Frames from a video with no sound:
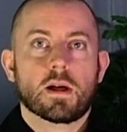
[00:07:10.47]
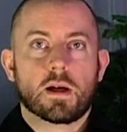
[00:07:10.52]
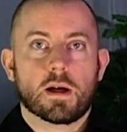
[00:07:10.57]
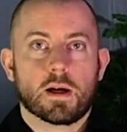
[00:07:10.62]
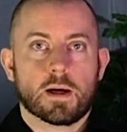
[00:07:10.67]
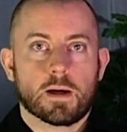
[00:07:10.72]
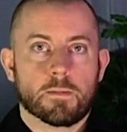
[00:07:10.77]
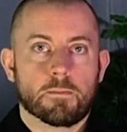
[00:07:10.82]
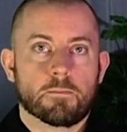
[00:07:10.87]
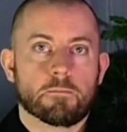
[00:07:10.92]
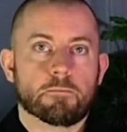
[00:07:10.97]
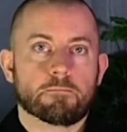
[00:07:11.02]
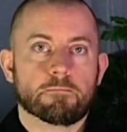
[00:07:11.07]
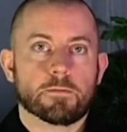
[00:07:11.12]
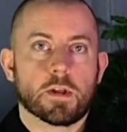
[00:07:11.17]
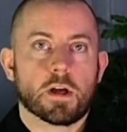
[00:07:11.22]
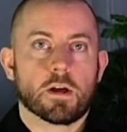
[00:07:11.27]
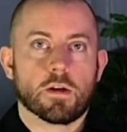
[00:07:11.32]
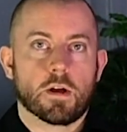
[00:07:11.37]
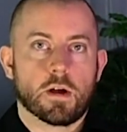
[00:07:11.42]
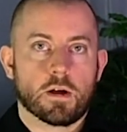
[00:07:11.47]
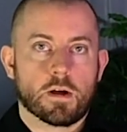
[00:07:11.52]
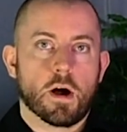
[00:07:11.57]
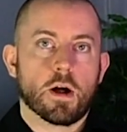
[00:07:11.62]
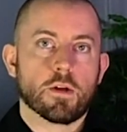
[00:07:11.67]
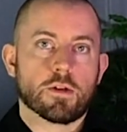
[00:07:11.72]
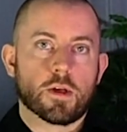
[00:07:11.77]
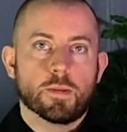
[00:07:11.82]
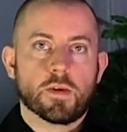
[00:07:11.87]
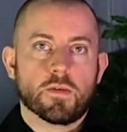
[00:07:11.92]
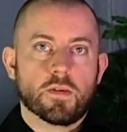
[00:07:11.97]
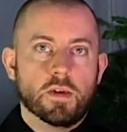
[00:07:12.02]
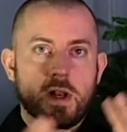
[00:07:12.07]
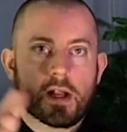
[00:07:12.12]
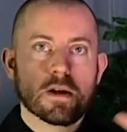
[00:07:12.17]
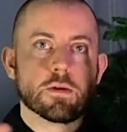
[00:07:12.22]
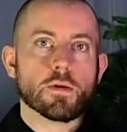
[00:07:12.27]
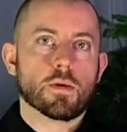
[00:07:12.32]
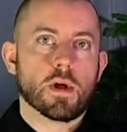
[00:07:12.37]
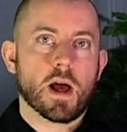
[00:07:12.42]
a concept of an
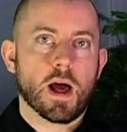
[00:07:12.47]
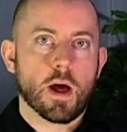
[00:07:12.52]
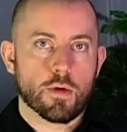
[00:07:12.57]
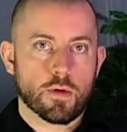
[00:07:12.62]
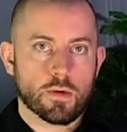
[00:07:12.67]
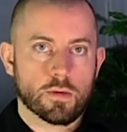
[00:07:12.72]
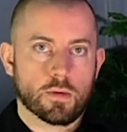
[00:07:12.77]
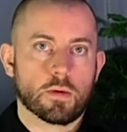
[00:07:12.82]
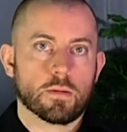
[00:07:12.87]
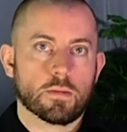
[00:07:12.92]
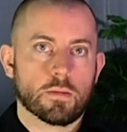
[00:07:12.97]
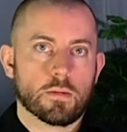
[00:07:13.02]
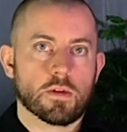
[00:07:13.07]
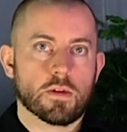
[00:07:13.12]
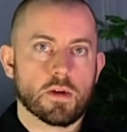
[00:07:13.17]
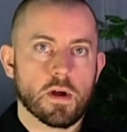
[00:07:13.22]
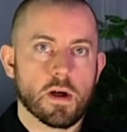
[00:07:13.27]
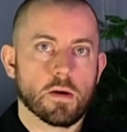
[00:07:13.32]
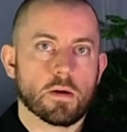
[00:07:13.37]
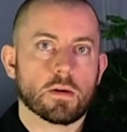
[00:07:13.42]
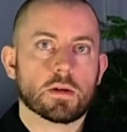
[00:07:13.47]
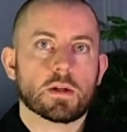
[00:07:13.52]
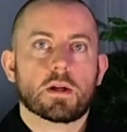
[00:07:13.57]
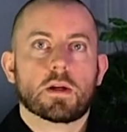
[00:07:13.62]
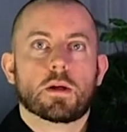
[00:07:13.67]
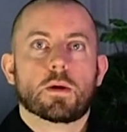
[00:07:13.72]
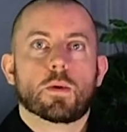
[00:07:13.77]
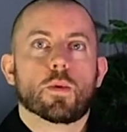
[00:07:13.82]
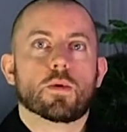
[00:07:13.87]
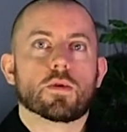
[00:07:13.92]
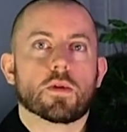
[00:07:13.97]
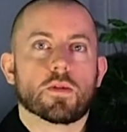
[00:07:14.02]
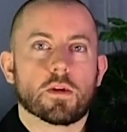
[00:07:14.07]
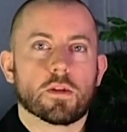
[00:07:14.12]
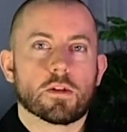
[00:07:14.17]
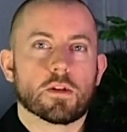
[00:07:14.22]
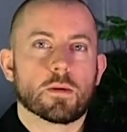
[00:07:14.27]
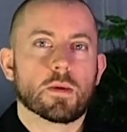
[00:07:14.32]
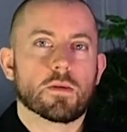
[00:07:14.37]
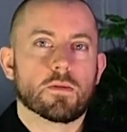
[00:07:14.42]
international scale, which I think
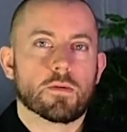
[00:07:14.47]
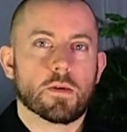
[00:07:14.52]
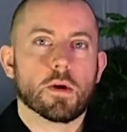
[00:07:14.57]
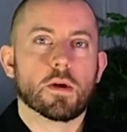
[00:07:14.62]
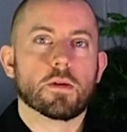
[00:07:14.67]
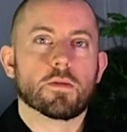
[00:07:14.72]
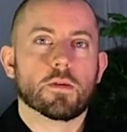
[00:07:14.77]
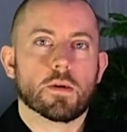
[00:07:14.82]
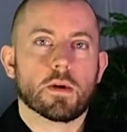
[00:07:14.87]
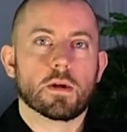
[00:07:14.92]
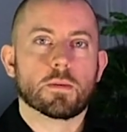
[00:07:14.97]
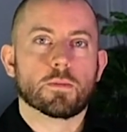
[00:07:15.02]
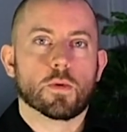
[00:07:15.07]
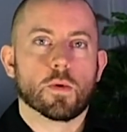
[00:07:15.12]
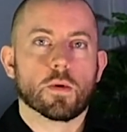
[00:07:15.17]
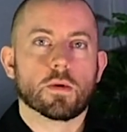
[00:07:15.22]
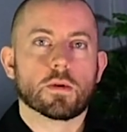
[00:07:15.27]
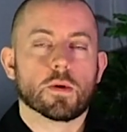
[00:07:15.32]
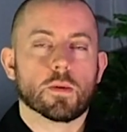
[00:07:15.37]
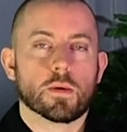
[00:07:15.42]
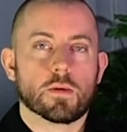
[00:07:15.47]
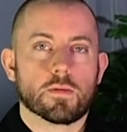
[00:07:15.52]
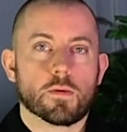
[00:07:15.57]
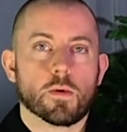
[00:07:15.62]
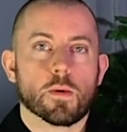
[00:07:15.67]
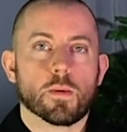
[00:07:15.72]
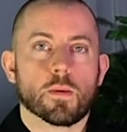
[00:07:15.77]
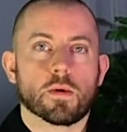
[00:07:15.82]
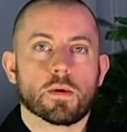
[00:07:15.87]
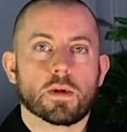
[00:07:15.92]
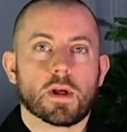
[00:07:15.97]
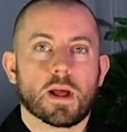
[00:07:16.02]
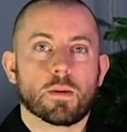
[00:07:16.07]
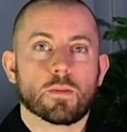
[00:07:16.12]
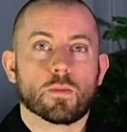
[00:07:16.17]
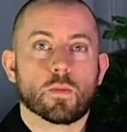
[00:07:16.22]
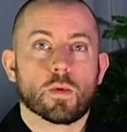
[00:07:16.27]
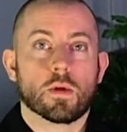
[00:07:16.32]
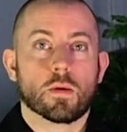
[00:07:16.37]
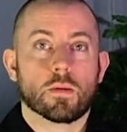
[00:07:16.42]
is going to be very, very important going forward,
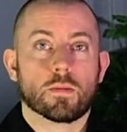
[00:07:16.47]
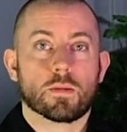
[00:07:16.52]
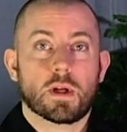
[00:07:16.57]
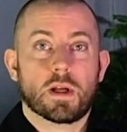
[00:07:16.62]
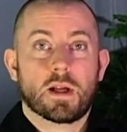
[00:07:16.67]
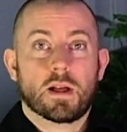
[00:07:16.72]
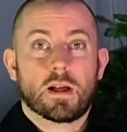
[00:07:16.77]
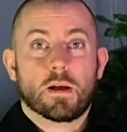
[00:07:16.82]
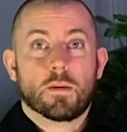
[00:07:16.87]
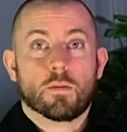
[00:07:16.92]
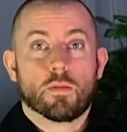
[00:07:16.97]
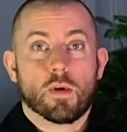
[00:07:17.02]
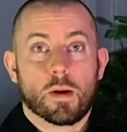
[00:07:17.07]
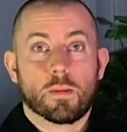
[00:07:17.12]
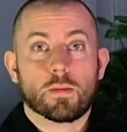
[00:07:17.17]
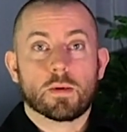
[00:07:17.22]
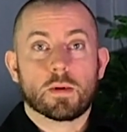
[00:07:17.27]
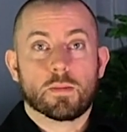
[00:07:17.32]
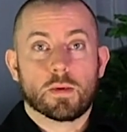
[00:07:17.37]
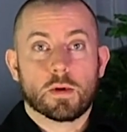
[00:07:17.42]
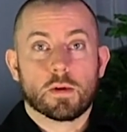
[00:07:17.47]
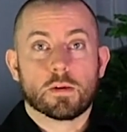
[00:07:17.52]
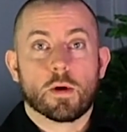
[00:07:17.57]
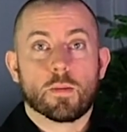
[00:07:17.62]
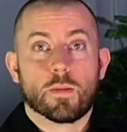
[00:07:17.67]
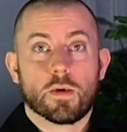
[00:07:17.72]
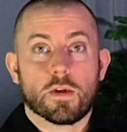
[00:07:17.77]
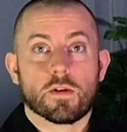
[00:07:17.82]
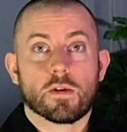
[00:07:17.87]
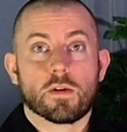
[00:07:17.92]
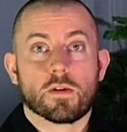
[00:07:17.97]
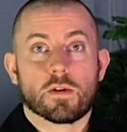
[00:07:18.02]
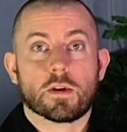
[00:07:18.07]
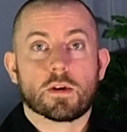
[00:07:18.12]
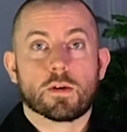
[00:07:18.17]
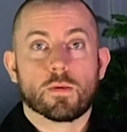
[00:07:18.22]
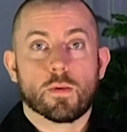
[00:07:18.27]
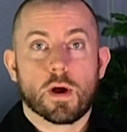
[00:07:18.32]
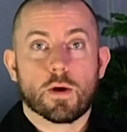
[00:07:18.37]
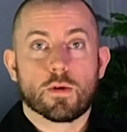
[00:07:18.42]
and will probably build our business in a
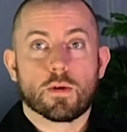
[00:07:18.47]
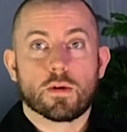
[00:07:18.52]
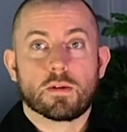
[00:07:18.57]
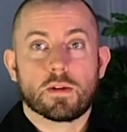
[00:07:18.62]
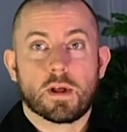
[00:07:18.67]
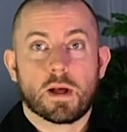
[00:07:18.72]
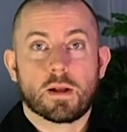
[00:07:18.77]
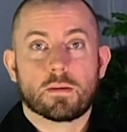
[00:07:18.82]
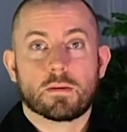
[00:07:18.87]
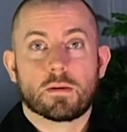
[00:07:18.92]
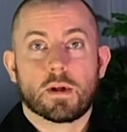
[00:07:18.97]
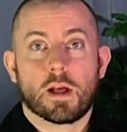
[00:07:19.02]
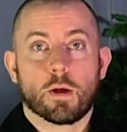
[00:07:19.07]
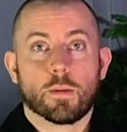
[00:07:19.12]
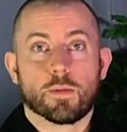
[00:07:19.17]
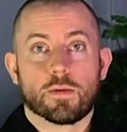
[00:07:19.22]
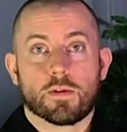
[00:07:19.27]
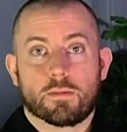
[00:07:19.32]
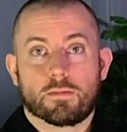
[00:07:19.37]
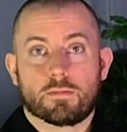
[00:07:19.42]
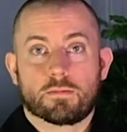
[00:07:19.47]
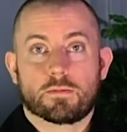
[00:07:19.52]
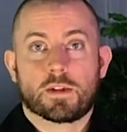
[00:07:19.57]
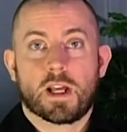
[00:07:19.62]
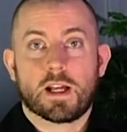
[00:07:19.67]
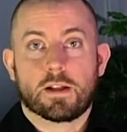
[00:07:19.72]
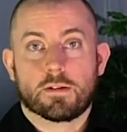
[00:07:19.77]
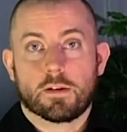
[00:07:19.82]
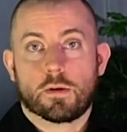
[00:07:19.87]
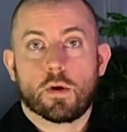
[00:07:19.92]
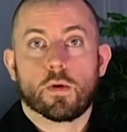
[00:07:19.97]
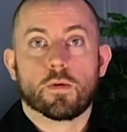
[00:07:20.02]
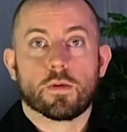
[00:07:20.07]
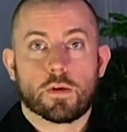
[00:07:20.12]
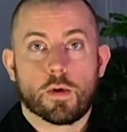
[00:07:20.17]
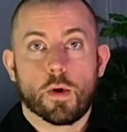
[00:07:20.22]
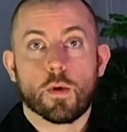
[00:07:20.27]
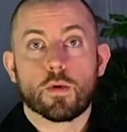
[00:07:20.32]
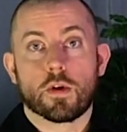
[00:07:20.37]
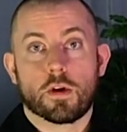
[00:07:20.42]
direction that helps take the Nova
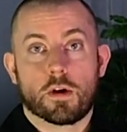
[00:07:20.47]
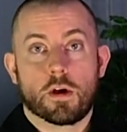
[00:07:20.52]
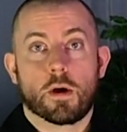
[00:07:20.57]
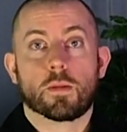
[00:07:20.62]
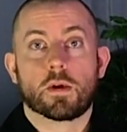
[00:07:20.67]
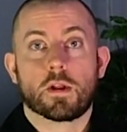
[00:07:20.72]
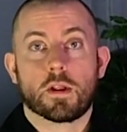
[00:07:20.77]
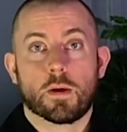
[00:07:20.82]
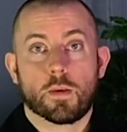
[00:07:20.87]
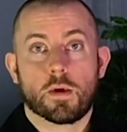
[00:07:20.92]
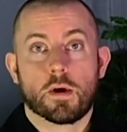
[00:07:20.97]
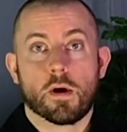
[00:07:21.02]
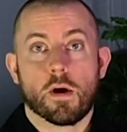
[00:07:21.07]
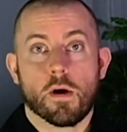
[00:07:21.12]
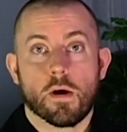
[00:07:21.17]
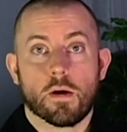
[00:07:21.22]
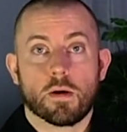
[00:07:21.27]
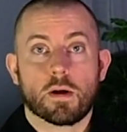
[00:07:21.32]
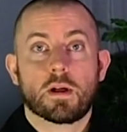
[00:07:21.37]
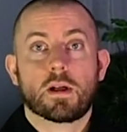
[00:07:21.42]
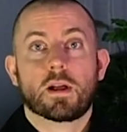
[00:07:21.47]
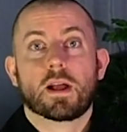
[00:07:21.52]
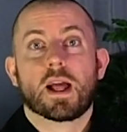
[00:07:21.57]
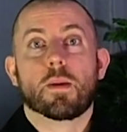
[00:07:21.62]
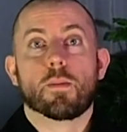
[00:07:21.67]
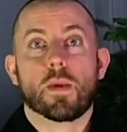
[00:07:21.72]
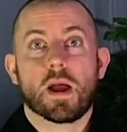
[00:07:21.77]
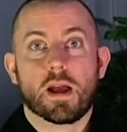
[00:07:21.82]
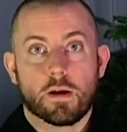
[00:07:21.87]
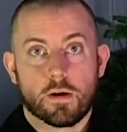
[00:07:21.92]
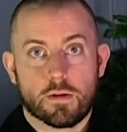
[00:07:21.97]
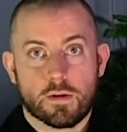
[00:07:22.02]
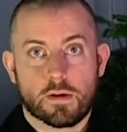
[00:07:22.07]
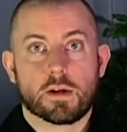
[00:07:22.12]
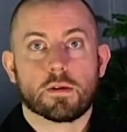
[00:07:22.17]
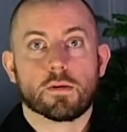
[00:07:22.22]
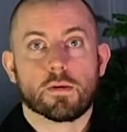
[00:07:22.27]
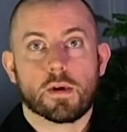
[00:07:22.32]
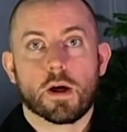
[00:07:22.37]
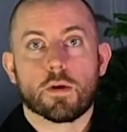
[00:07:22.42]
Scotian company that we are and make us an
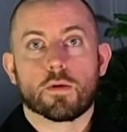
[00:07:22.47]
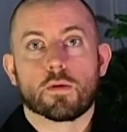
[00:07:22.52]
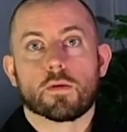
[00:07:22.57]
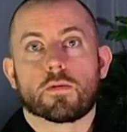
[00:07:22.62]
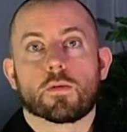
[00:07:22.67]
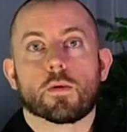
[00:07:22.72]
international